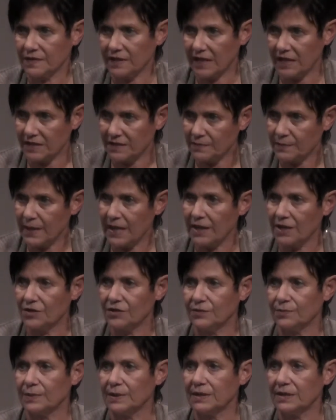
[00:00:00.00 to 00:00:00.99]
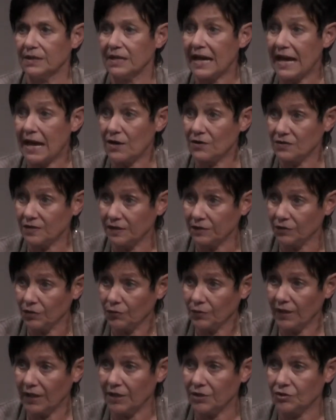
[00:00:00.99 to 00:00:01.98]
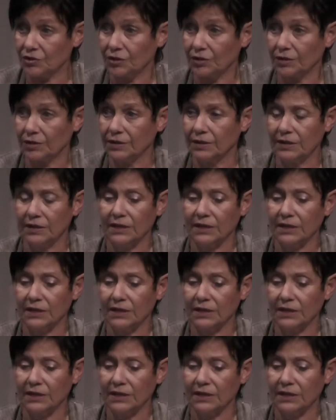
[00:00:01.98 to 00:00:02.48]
case management, housing location.